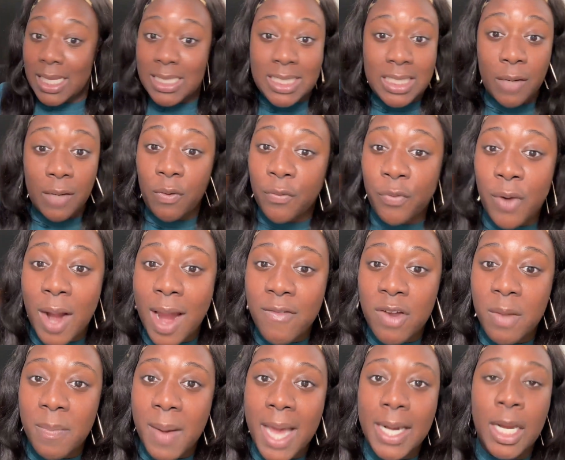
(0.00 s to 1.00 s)
it's different for
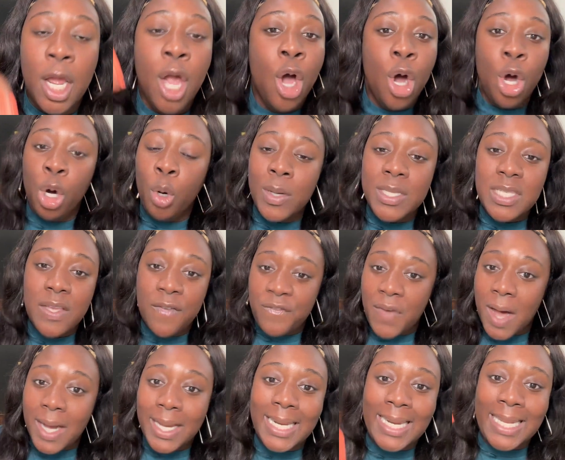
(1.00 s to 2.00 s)
everybody. Who is a
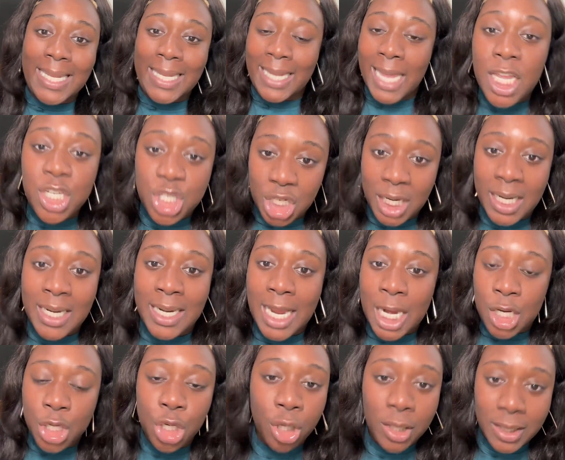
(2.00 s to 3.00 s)
fucking legend
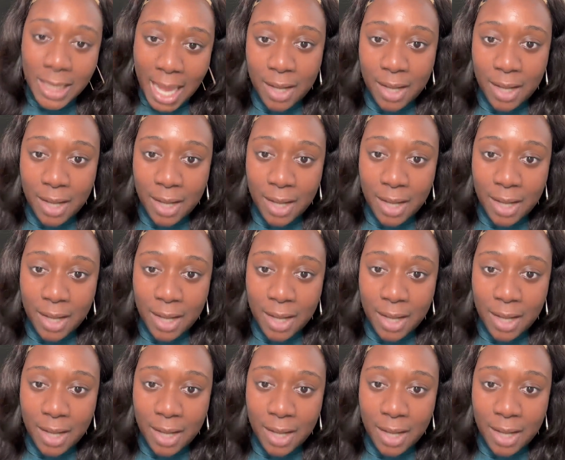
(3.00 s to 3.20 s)
in your